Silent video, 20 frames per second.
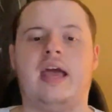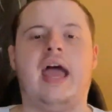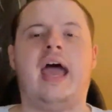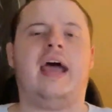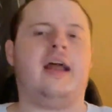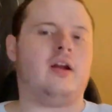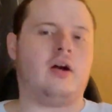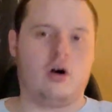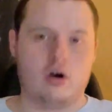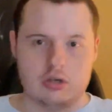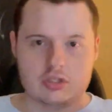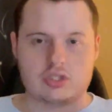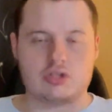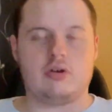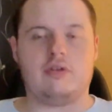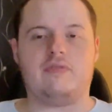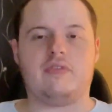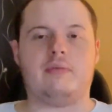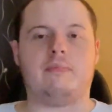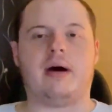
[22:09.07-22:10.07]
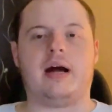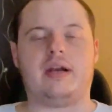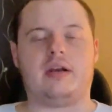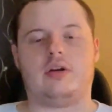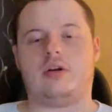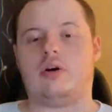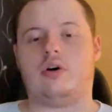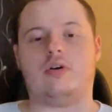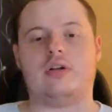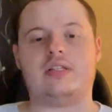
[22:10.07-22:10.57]
And also, if you
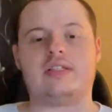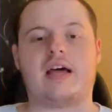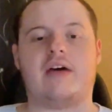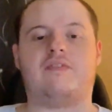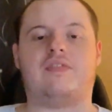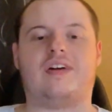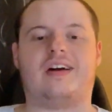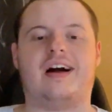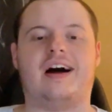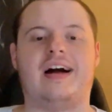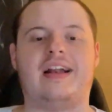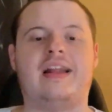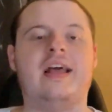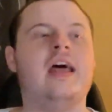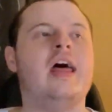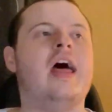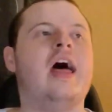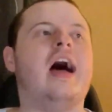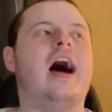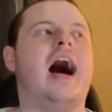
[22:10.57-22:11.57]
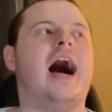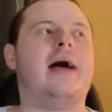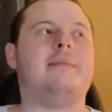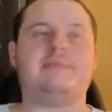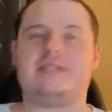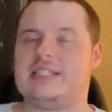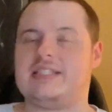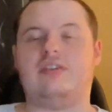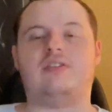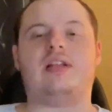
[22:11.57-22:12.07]
might notice, I forgot, I'm
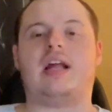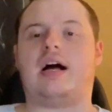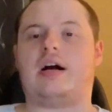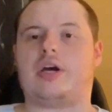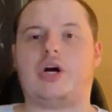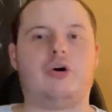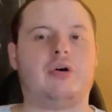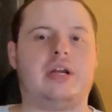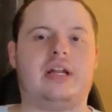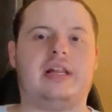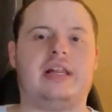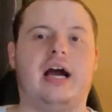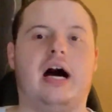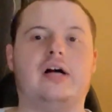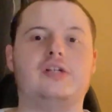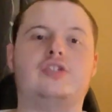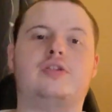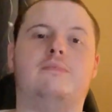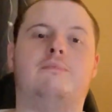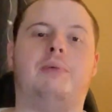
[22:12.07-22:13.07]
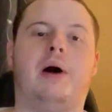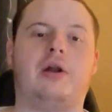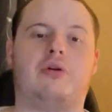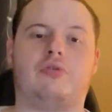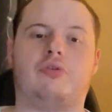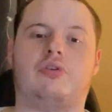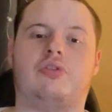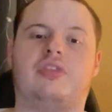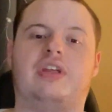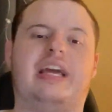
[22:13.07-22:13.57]
still not going to the Austin
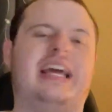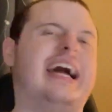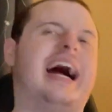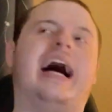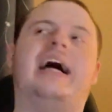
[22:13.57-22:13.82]
Butler thing.